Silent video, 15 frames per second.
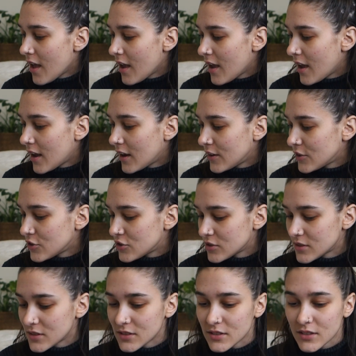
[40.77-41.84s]
and
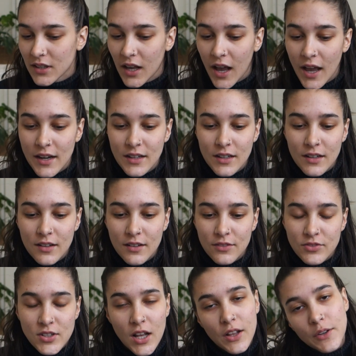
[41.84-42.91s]
just kind
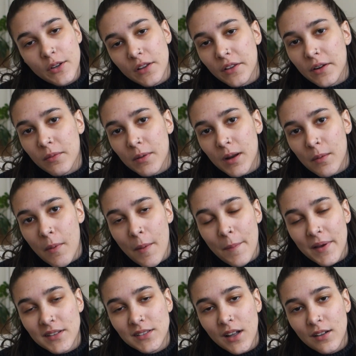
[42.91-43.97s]
of tell you a little bit about
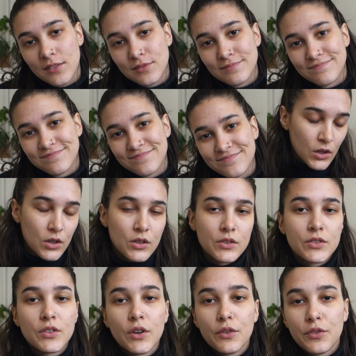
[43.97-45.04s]
myself.
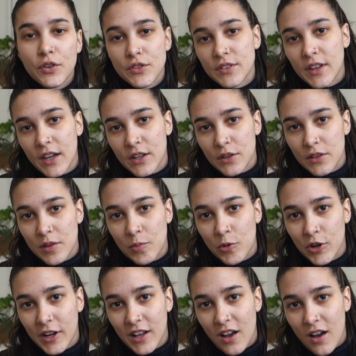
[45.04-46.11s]
So first thing I do in the
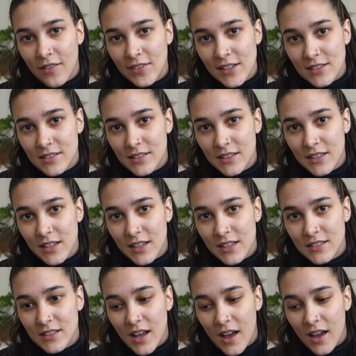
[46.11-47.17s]
morning obviously
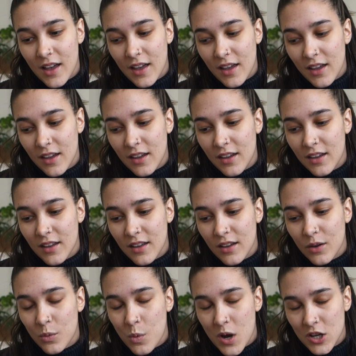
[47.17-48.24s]
is
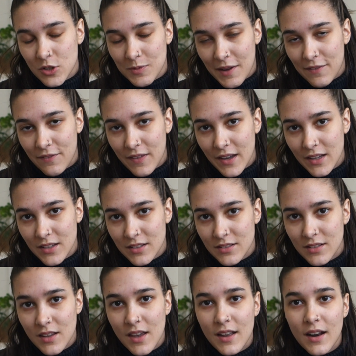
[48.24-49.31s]
I wash my
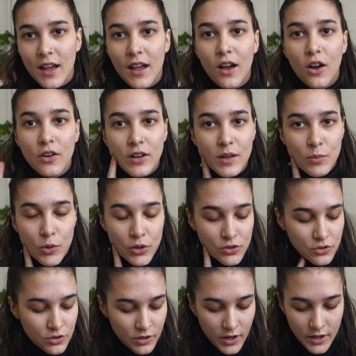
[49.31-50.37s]
face, and I already
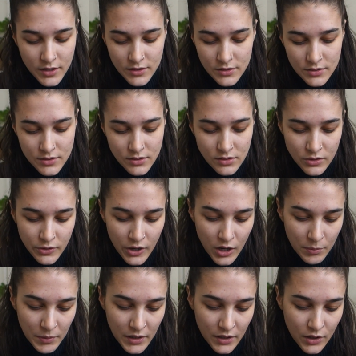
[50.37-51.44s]
moisturized. So now
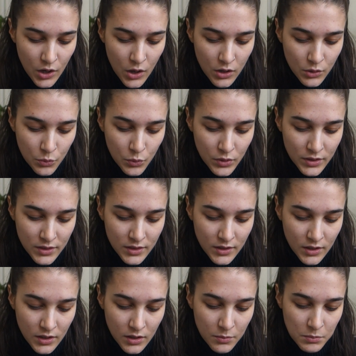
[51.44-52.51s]
I'm gonna go in with
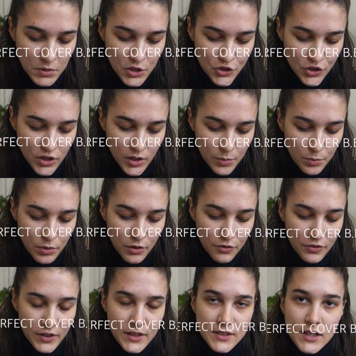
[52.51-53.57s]
the Misha
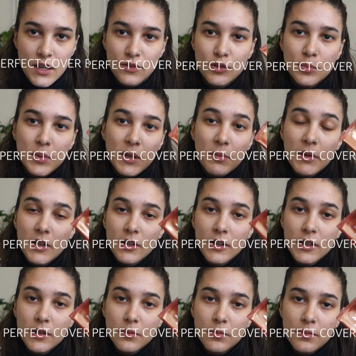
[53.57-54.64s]
Perfect Cover BB
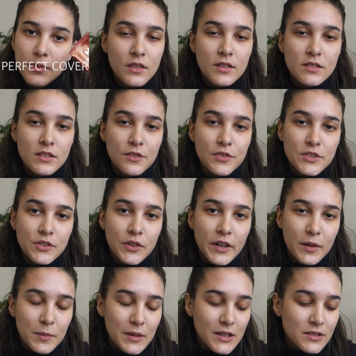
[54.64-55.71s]
Cream. This stuff is
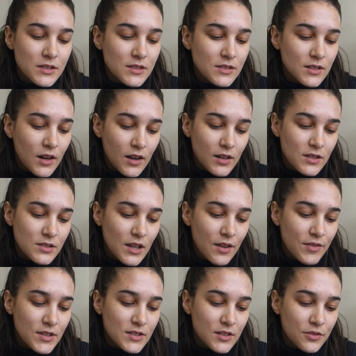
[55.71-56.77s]
great because it's not as
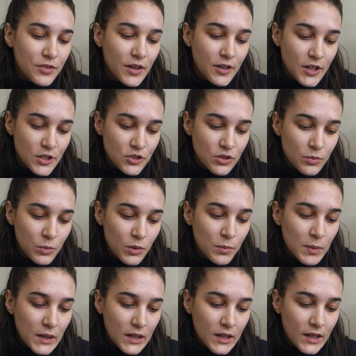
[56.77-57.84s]
heavy as a foundation would
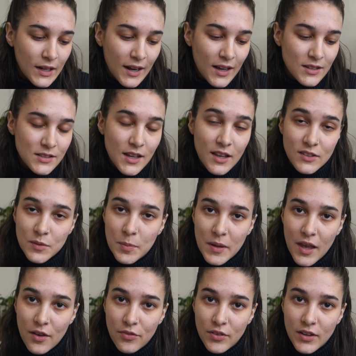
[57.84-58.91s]
be. It has
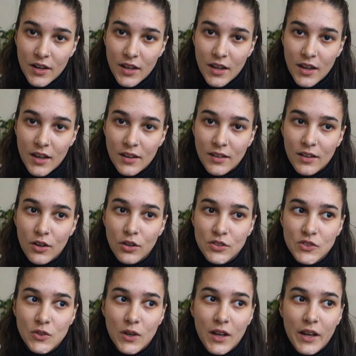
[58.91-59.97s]
SPF in it, and it
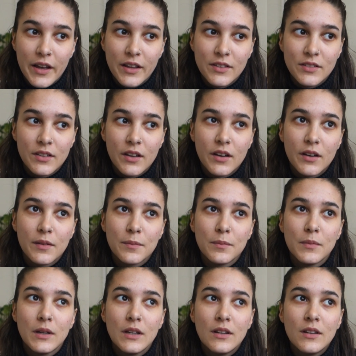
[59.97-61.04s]
also has
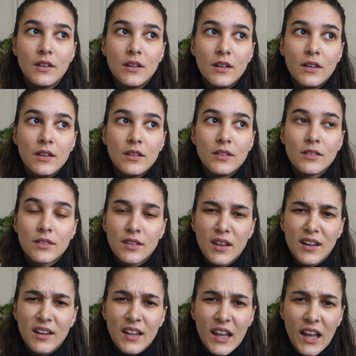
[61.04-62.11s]

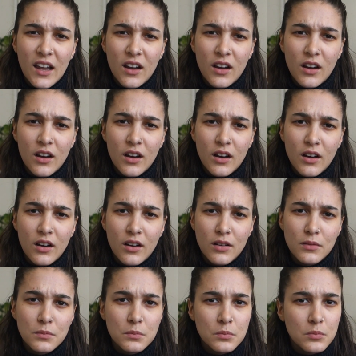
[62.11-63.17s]
skincare